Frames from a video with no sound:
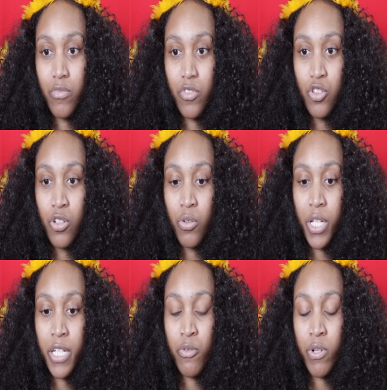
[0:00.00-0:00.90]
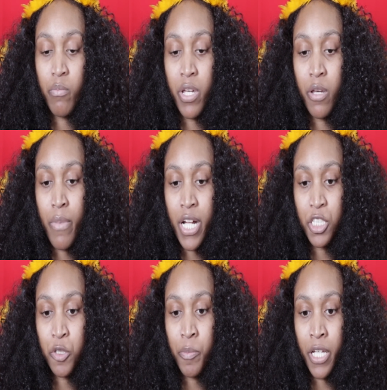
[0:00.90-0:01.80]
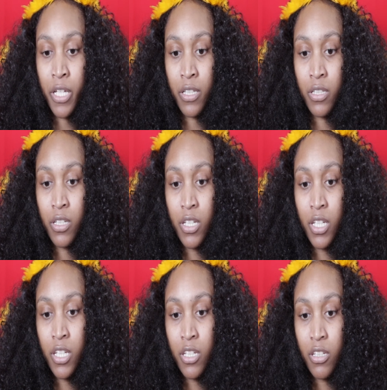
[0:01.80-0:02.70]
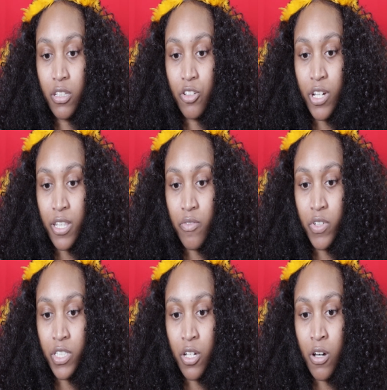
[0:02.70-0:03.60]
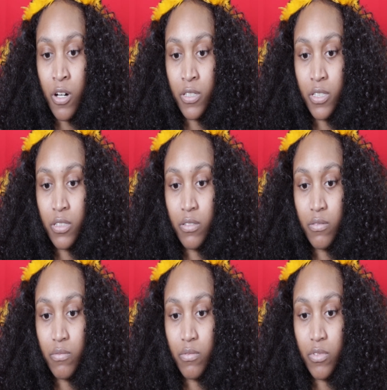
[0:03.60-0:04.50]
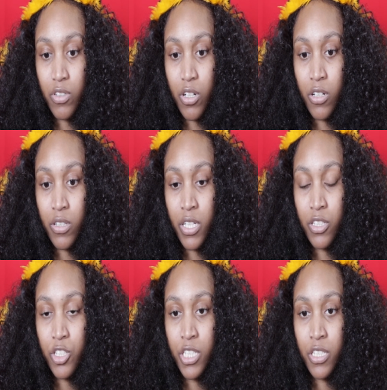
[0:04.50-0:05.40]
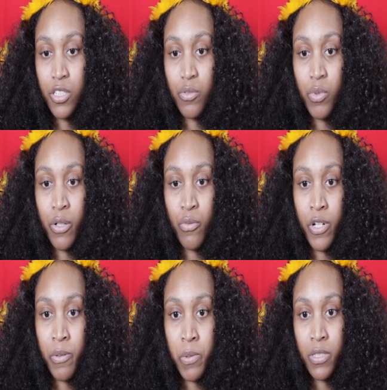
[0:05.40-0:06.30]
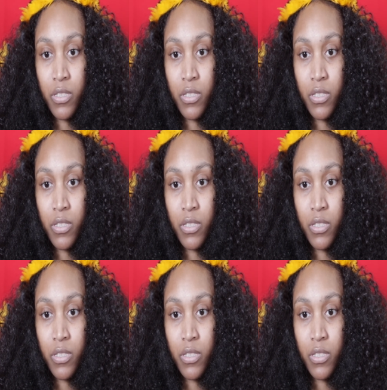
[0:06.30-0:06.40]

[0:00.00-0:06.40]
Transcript: Kennewick man matched Spain. And you got the Visigoths, Carthaginians, whatever.